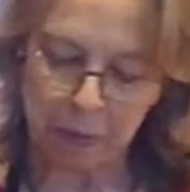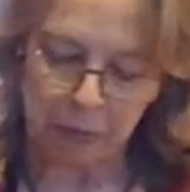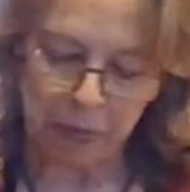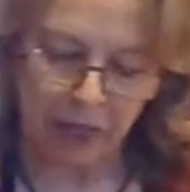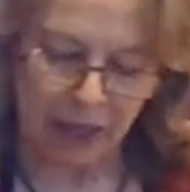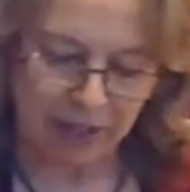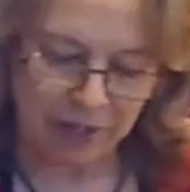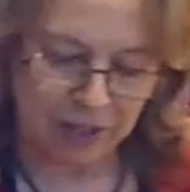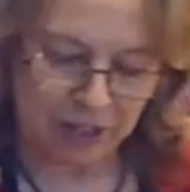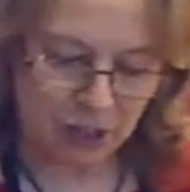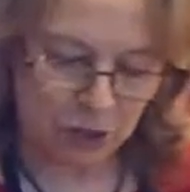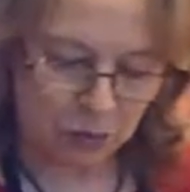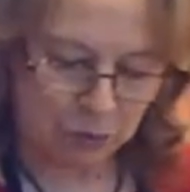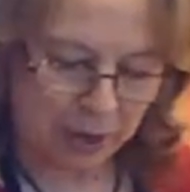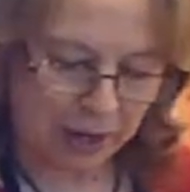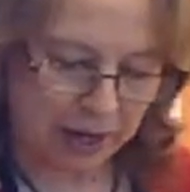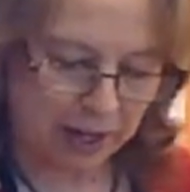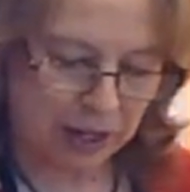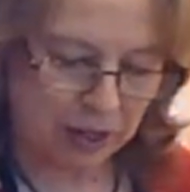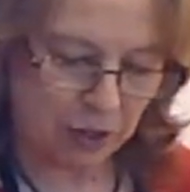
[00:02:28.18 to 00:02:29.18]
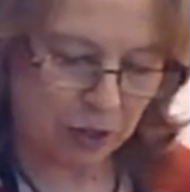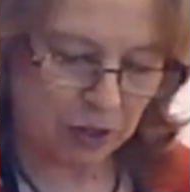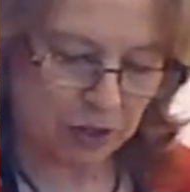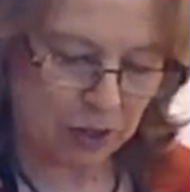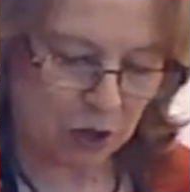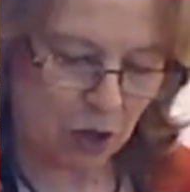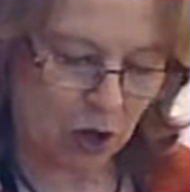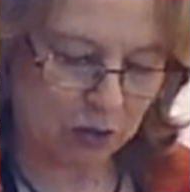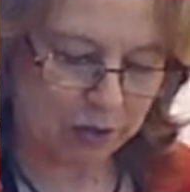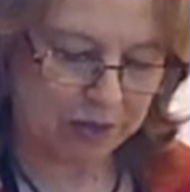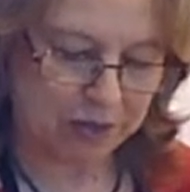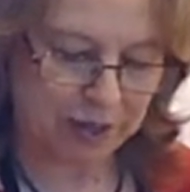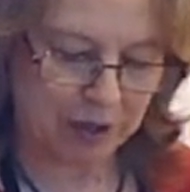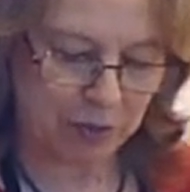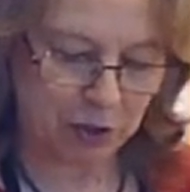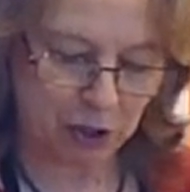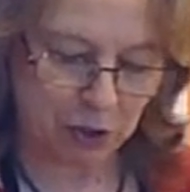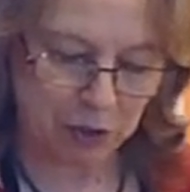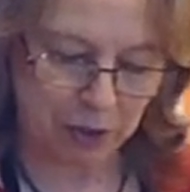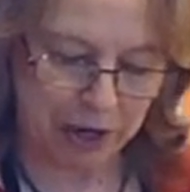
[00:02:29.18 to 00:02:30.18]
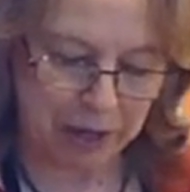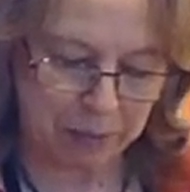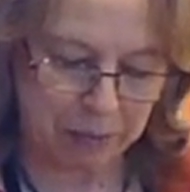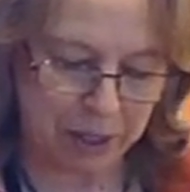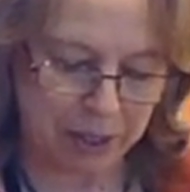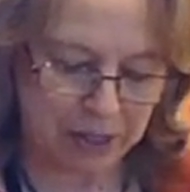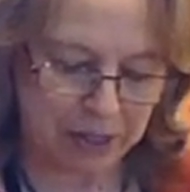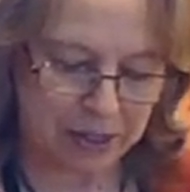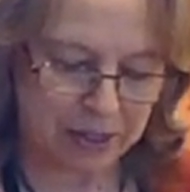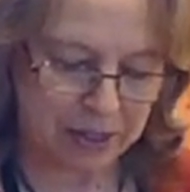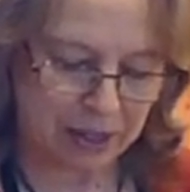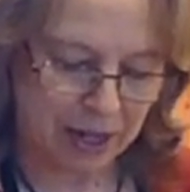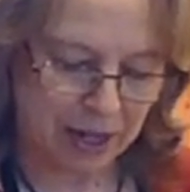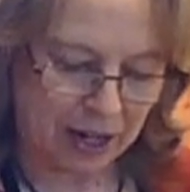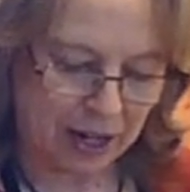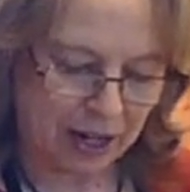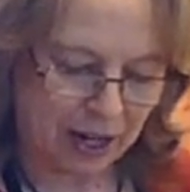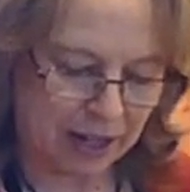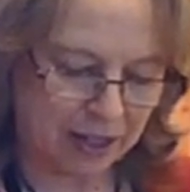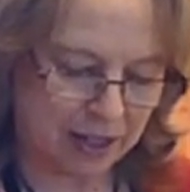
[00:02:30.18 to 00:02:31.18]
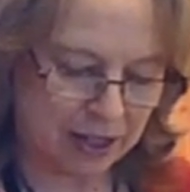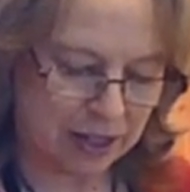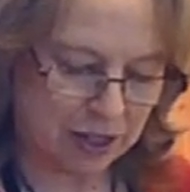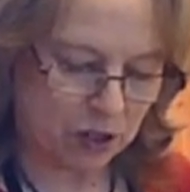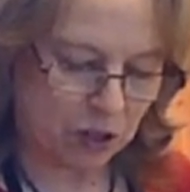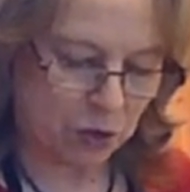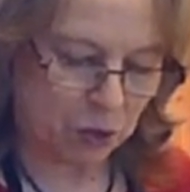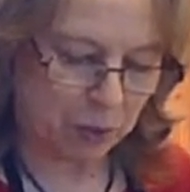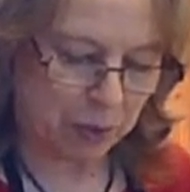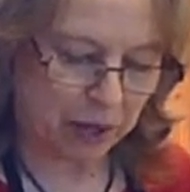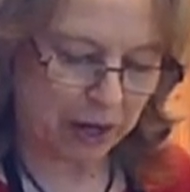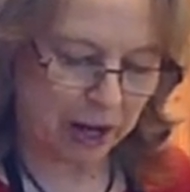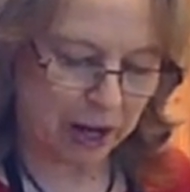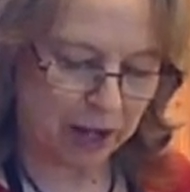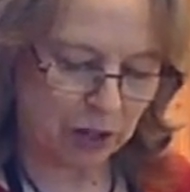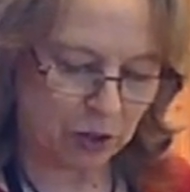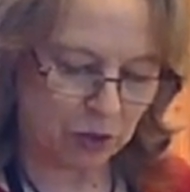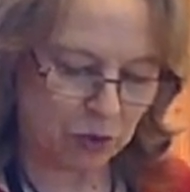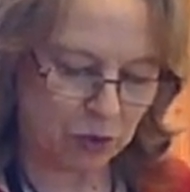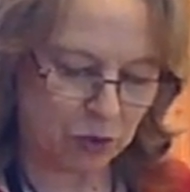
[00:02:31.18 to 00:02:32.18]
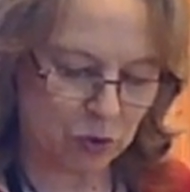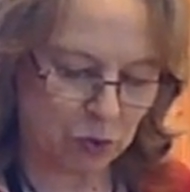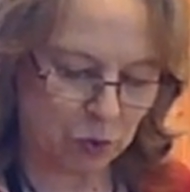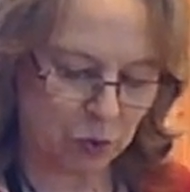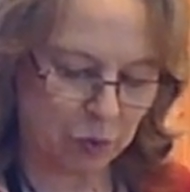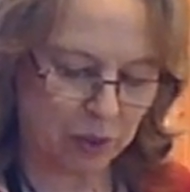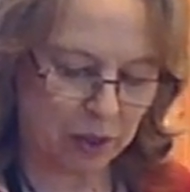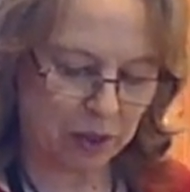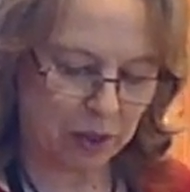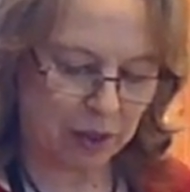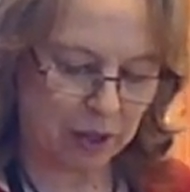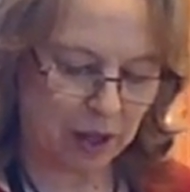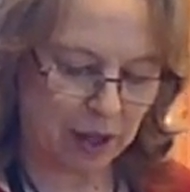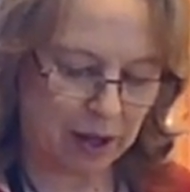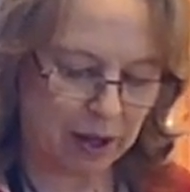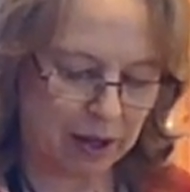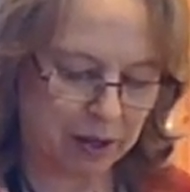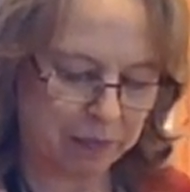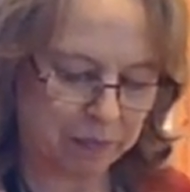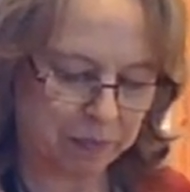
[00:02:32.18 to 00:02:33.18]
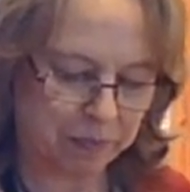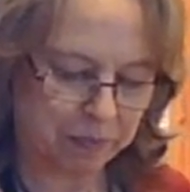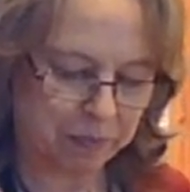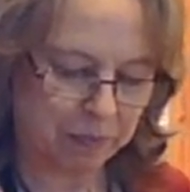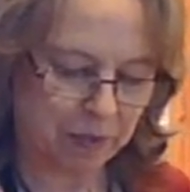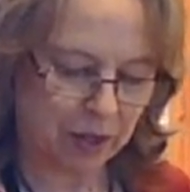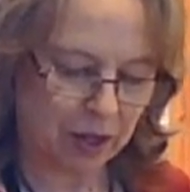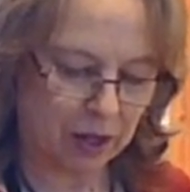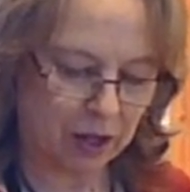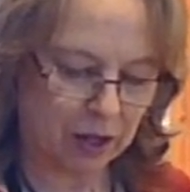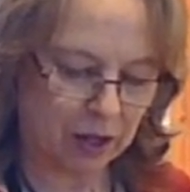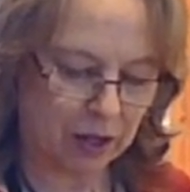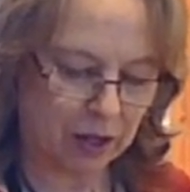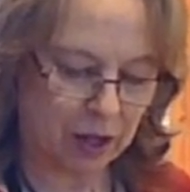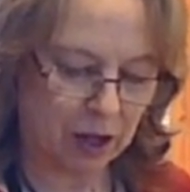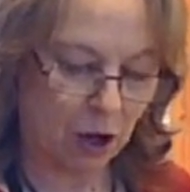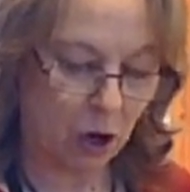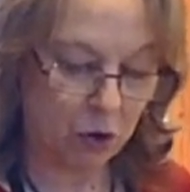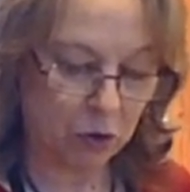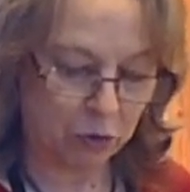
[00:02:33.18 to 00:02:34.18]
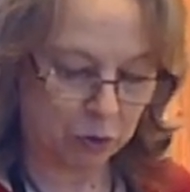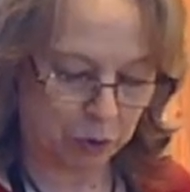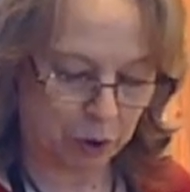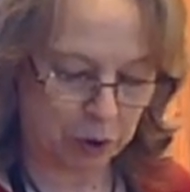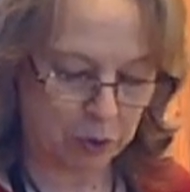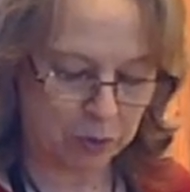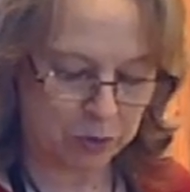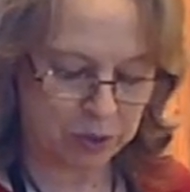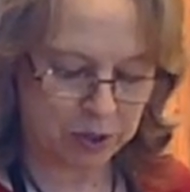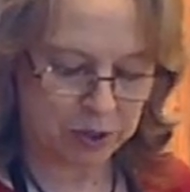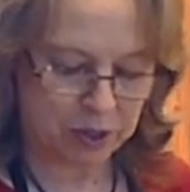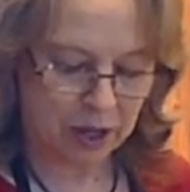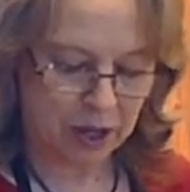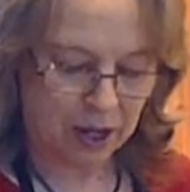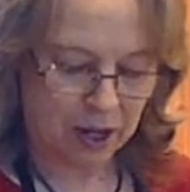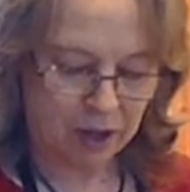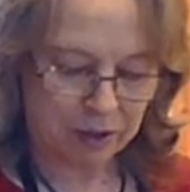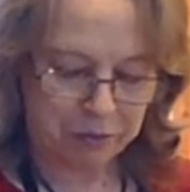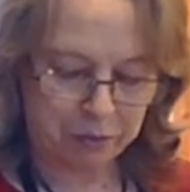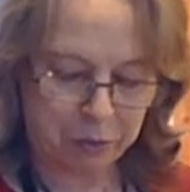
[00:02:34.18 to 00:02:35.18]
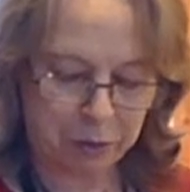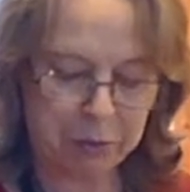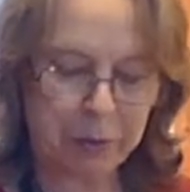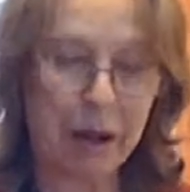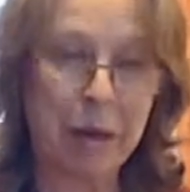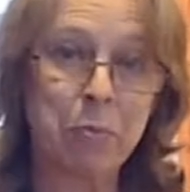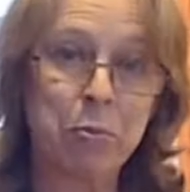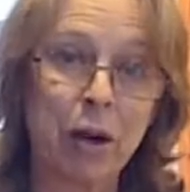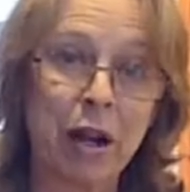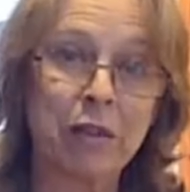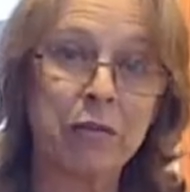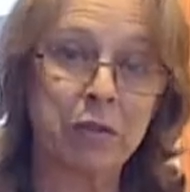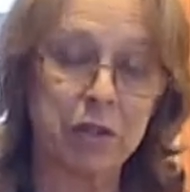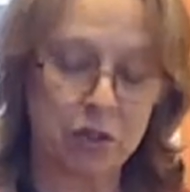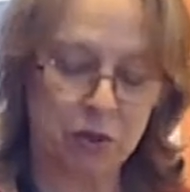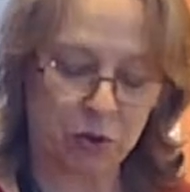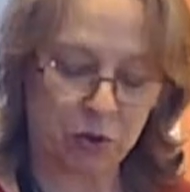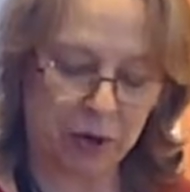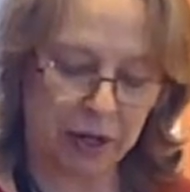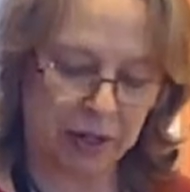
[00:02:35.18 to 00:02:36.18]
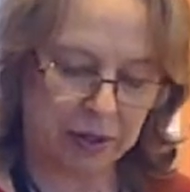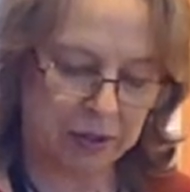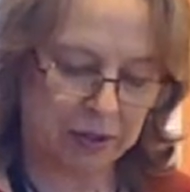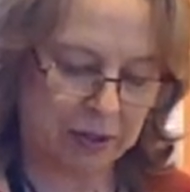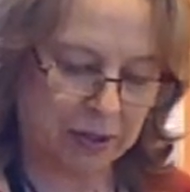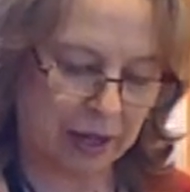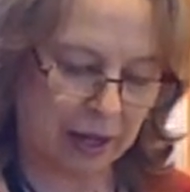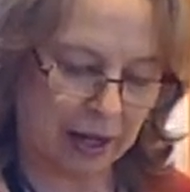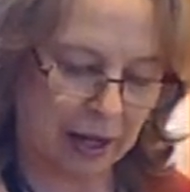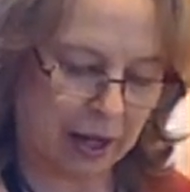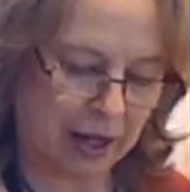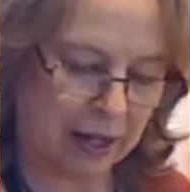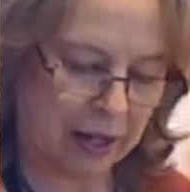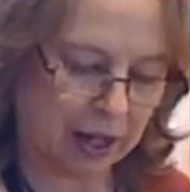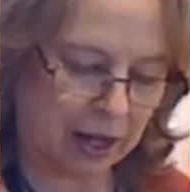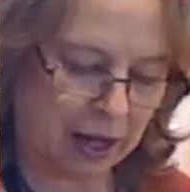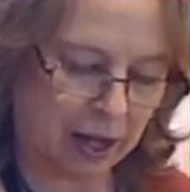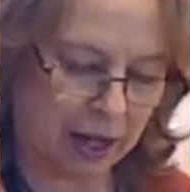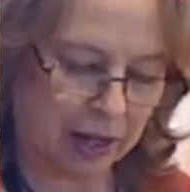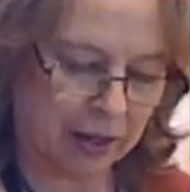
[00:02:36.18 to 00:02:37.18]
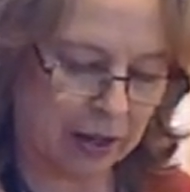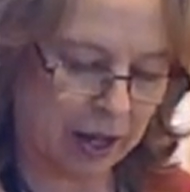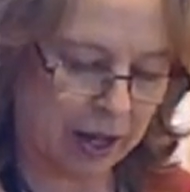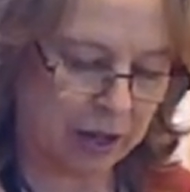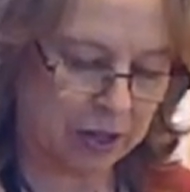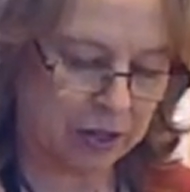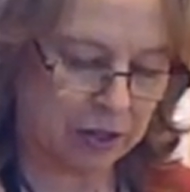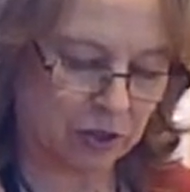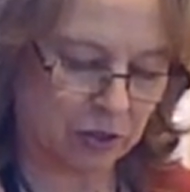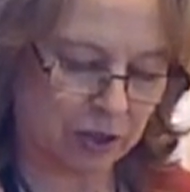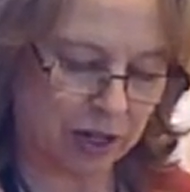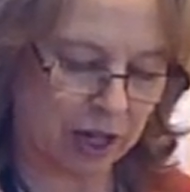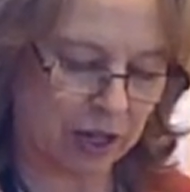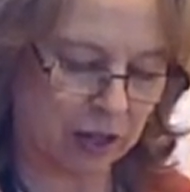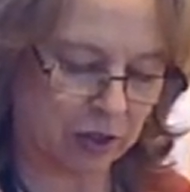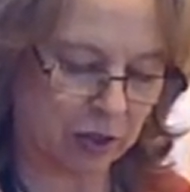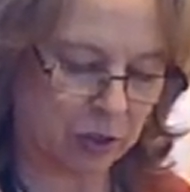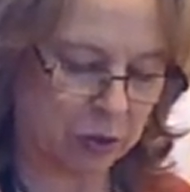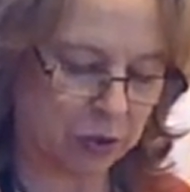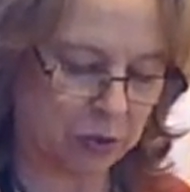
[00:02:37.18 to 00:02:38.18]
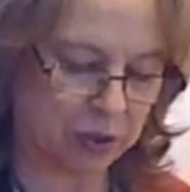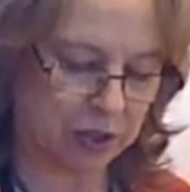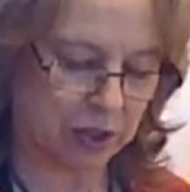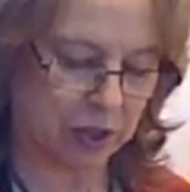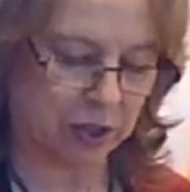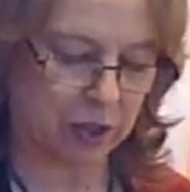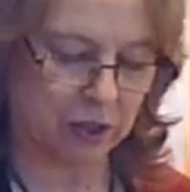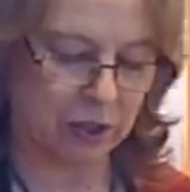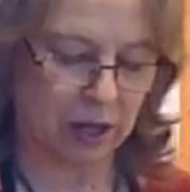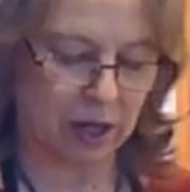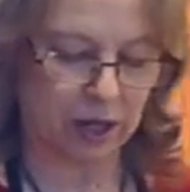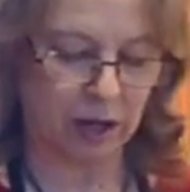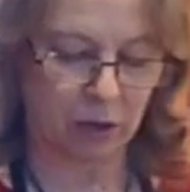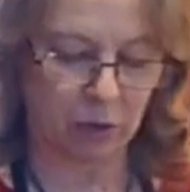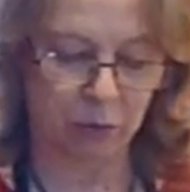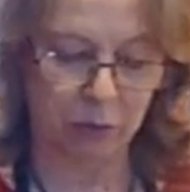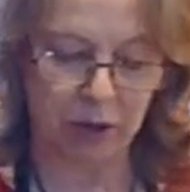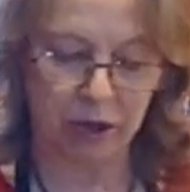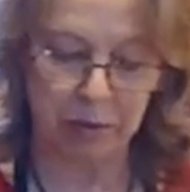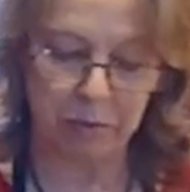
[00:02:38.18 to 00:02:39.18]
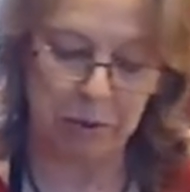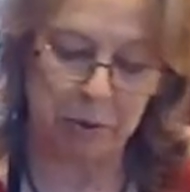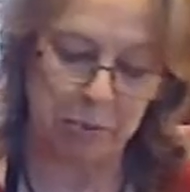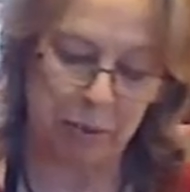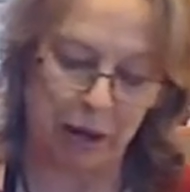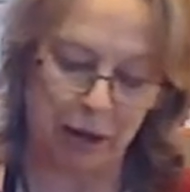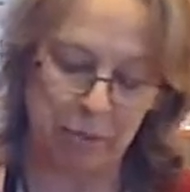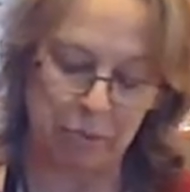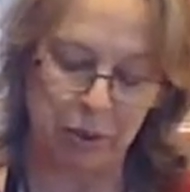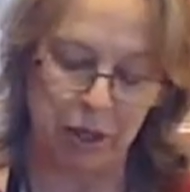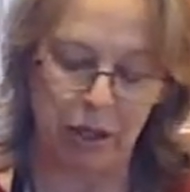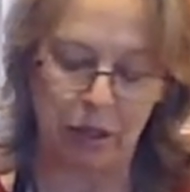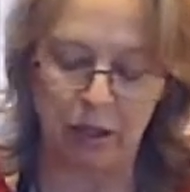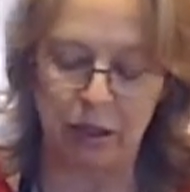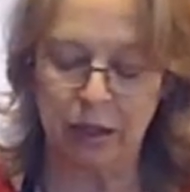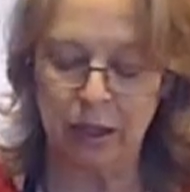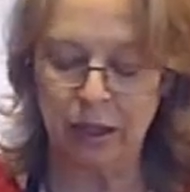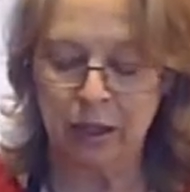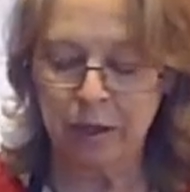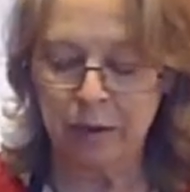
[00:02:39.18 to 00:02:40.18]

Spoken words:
And this right here is called 7-grain mix, and this is what I use with oat groats for my breakfast grains. And I like to take those and run them in my mill